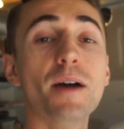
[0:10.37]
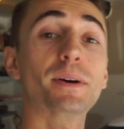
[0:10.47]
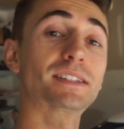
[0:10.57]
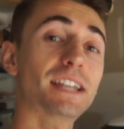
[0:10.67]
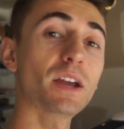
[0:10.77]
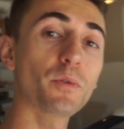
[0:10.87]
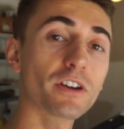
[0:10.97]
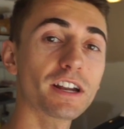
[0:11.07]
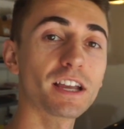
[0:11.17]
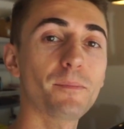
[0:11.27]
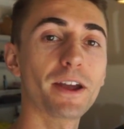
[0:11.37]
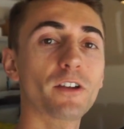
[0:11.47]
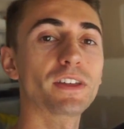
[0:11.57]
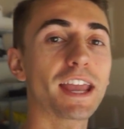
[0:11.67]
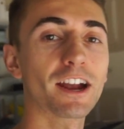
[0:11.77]
But today we're going to
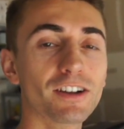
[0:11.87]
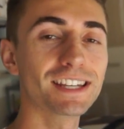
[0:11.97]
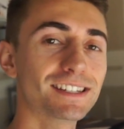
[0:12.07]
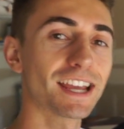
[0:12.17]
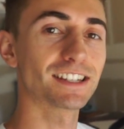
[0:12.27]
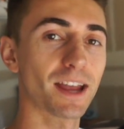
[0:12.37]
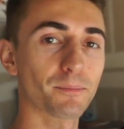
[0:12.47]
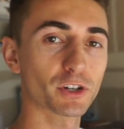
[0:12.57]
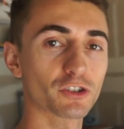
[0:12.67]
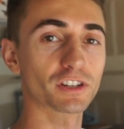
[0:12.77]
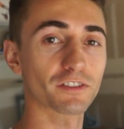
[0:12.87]
compare the air intake temperature